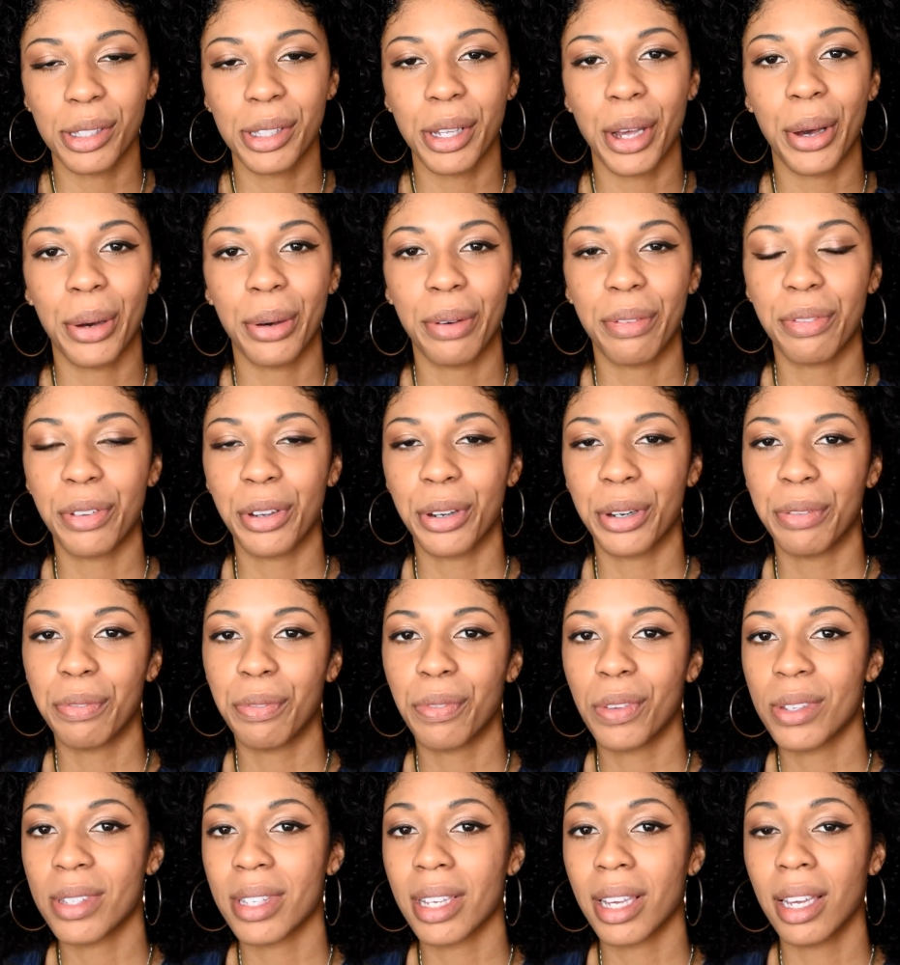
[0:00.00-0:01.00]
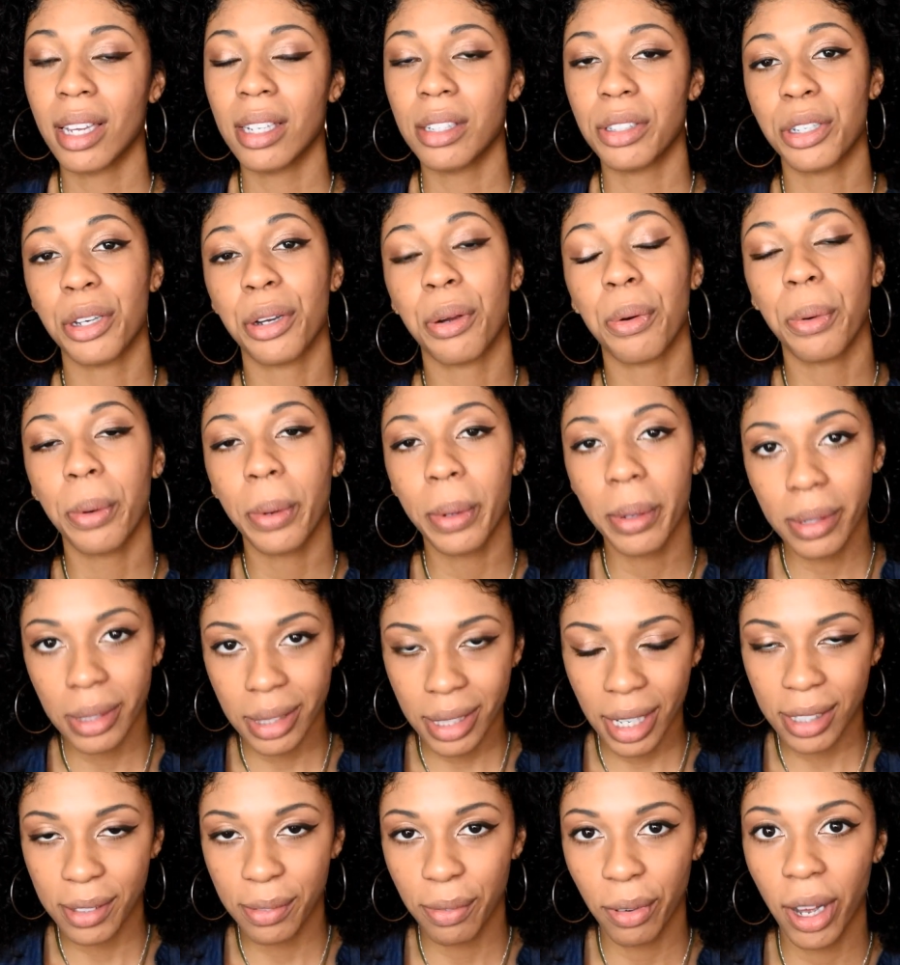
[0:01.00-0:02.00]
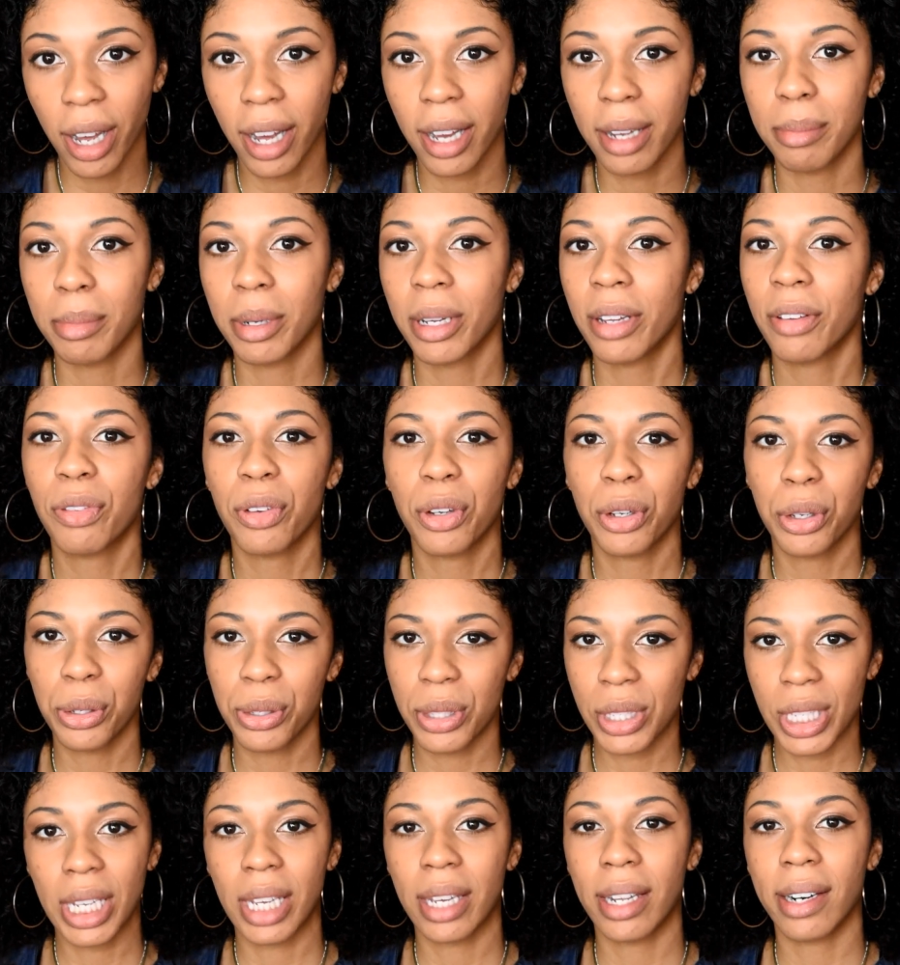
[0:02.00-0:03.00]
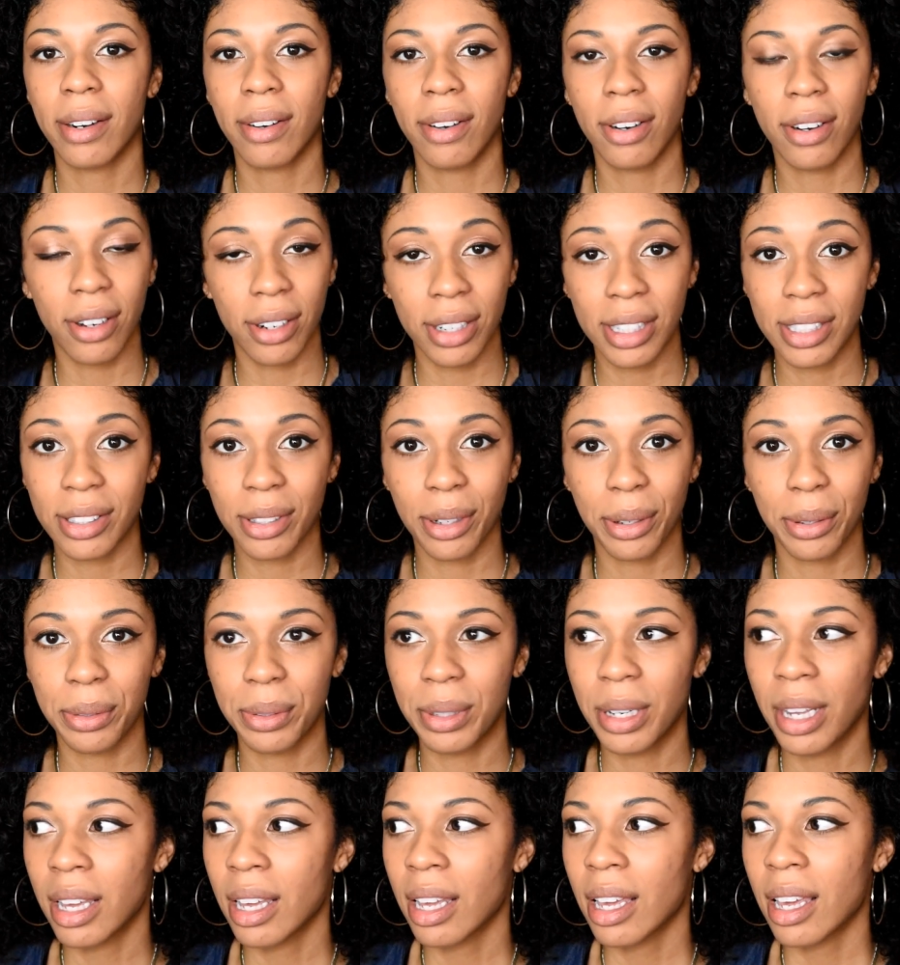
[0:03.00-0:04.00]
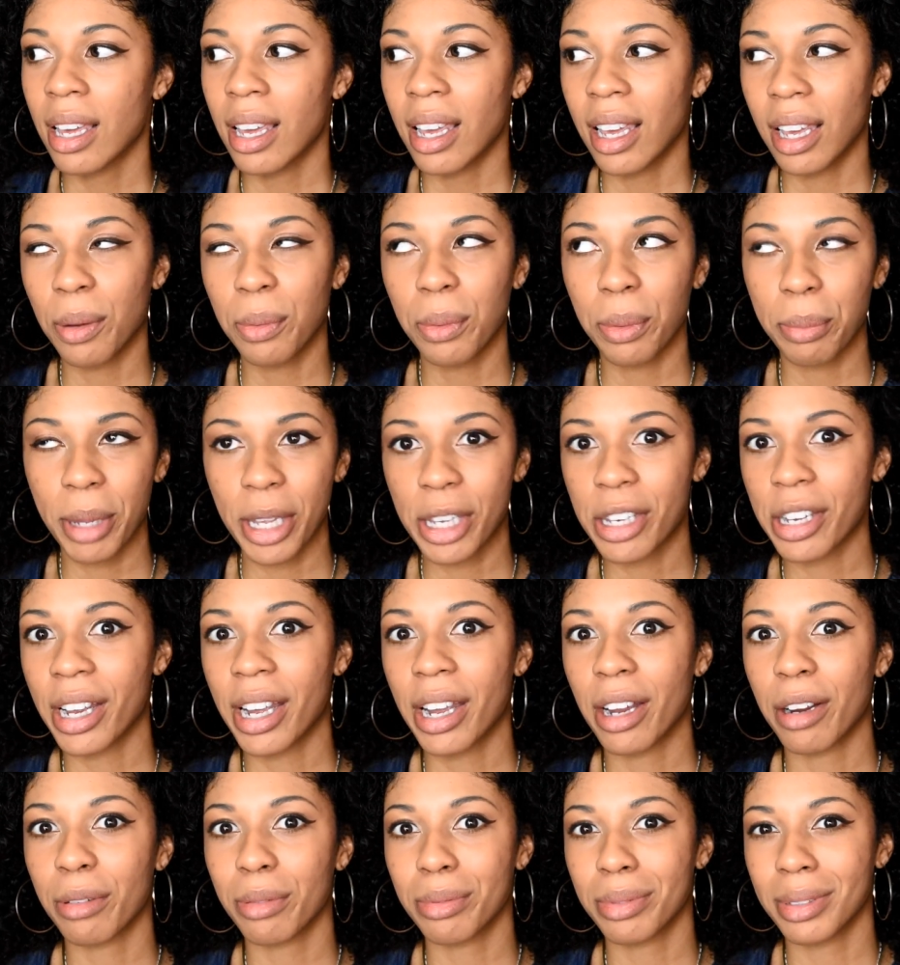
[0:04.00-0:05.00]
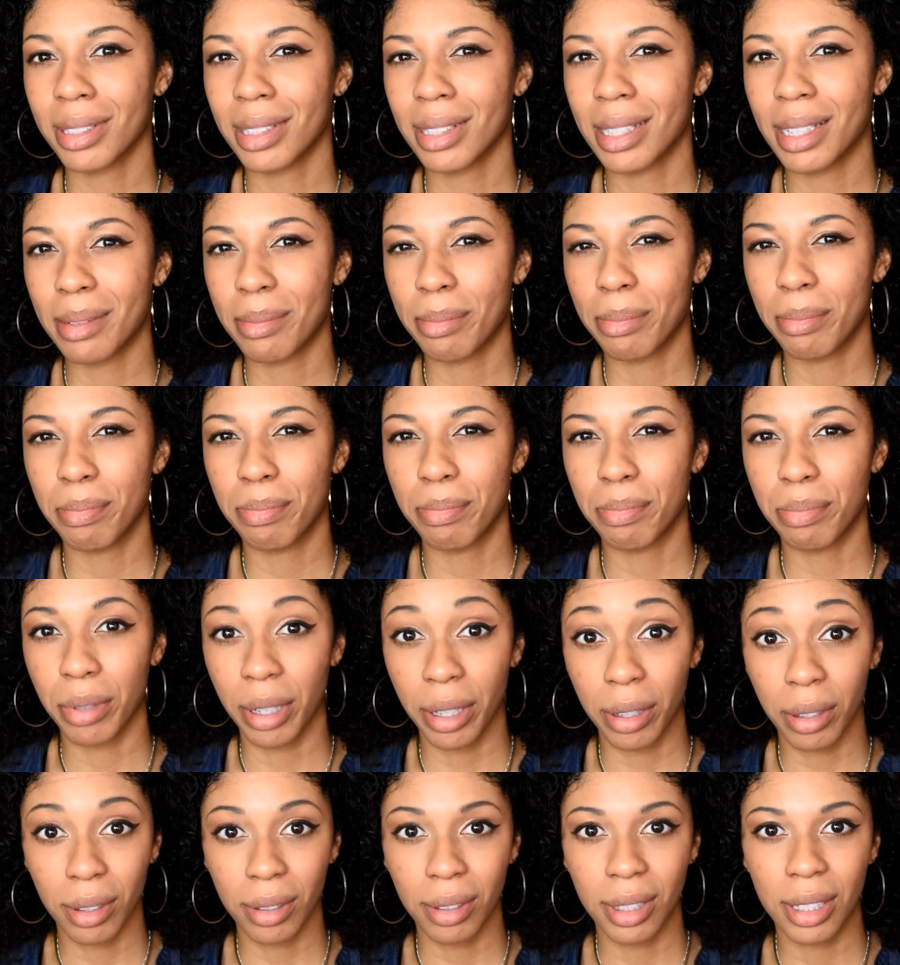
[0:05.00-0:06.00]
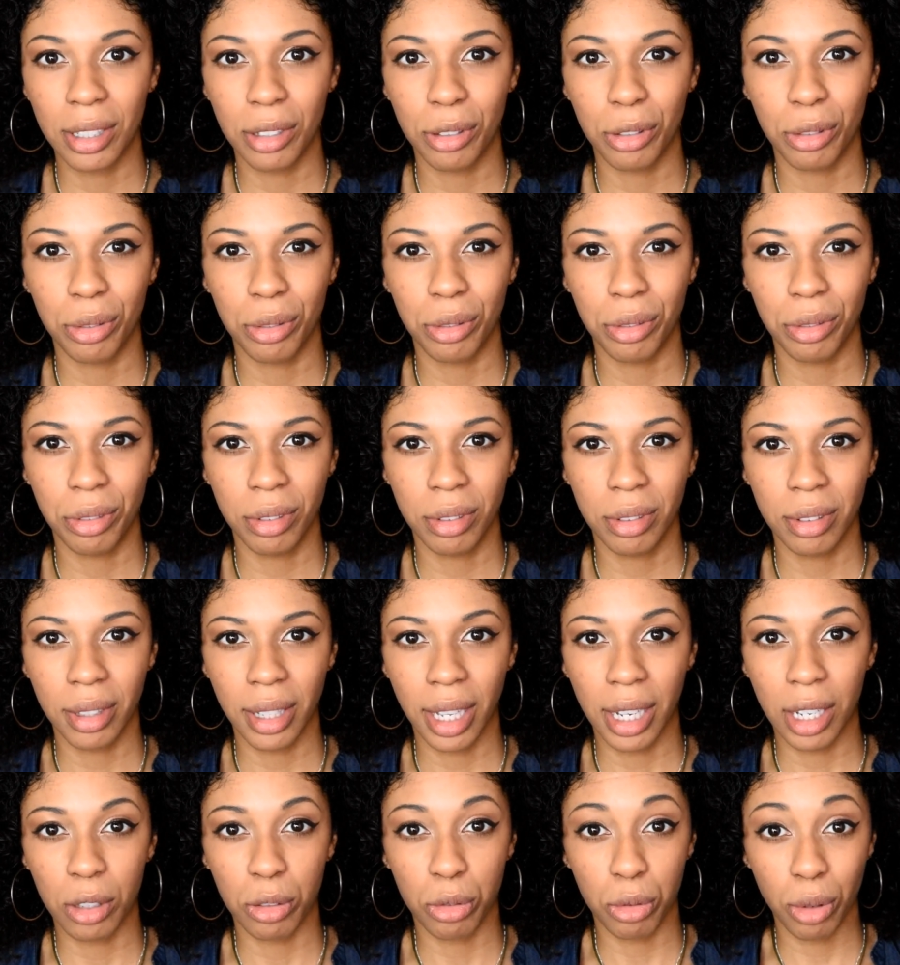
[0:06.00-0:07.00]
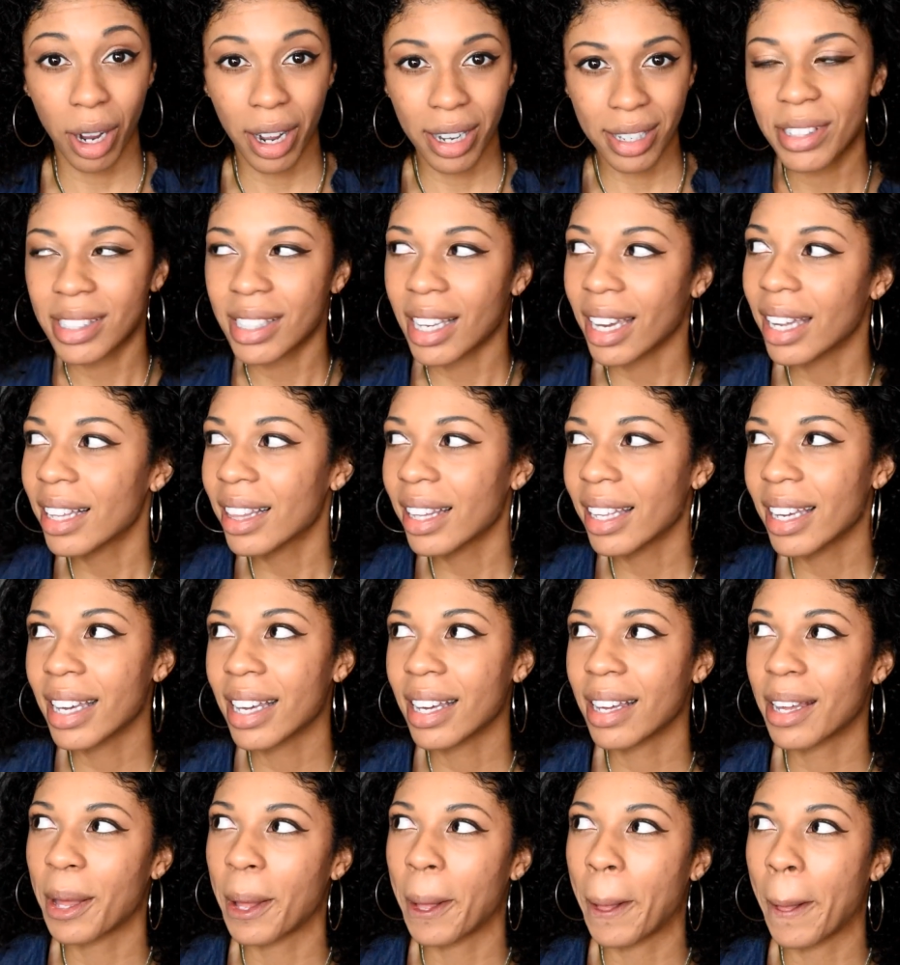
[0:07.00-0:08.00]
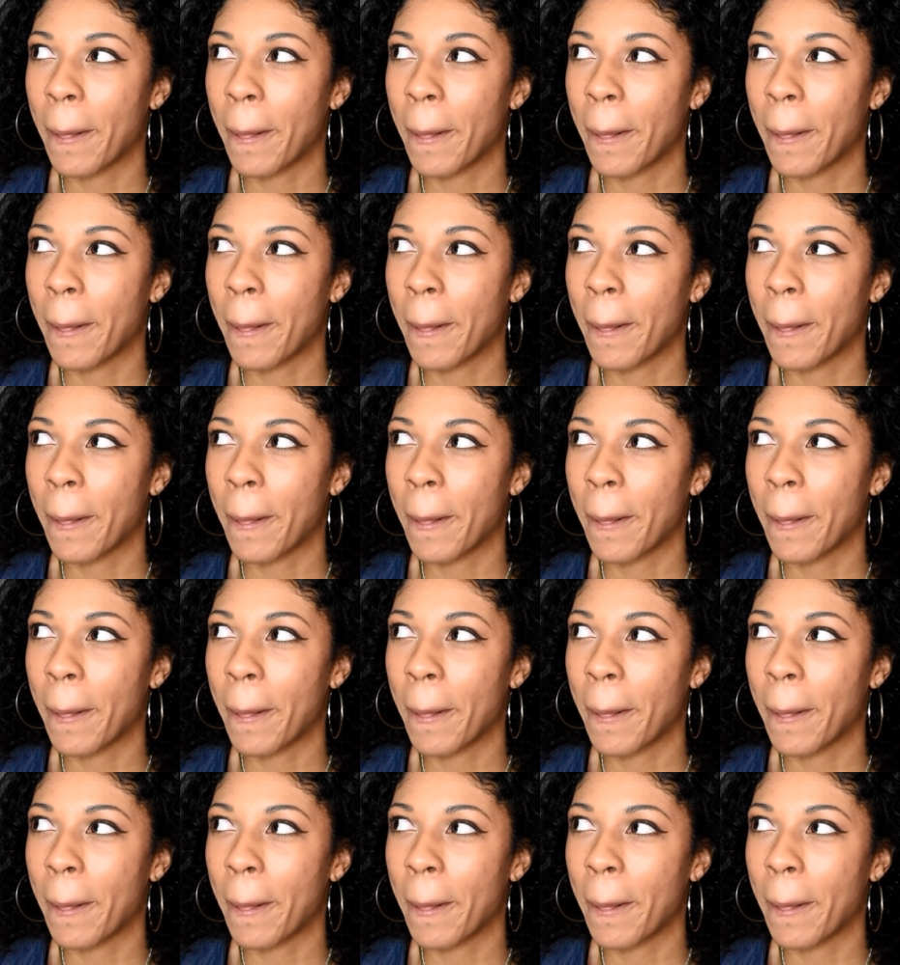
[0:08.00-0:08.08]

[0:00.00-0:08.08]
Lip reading: So if you're infusing it into your oils, that's fine, but if you're using it on its own, it will make your hair really brittle and like dry. It's kind of like